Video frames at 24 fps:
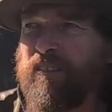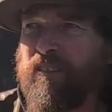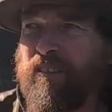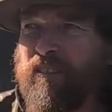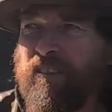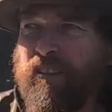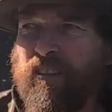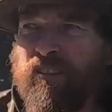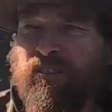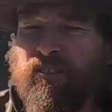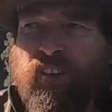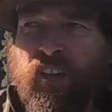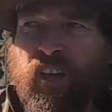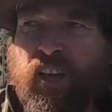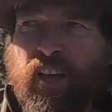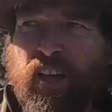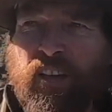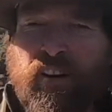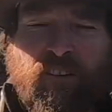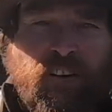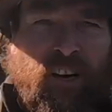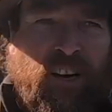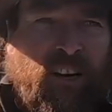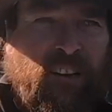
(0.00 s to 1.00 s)
this
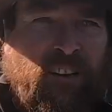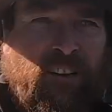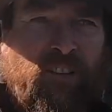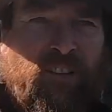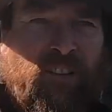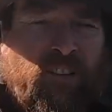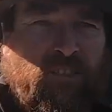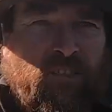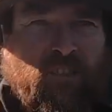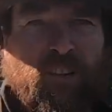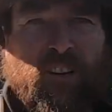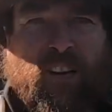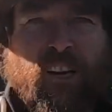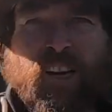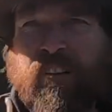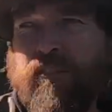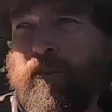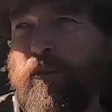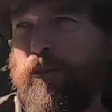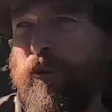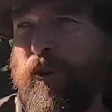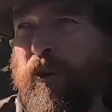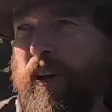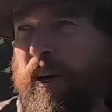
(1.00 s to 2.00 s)
year I only just got over
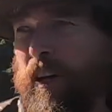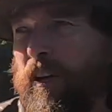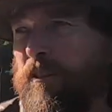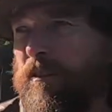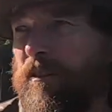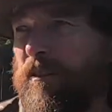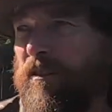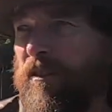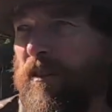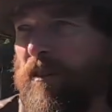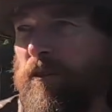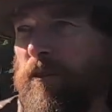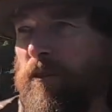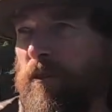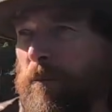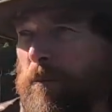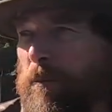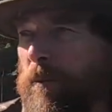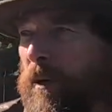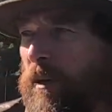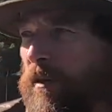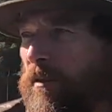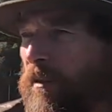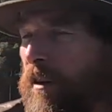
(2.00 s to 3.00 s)
300, so it's a
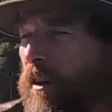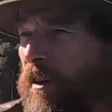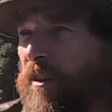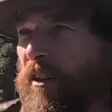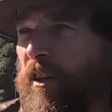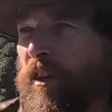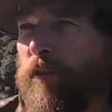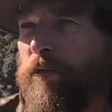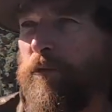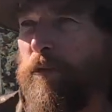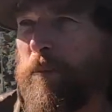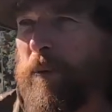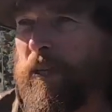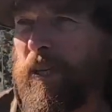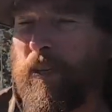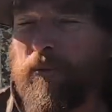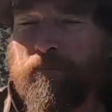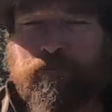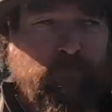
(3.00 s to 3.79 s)
pretty slow year for me.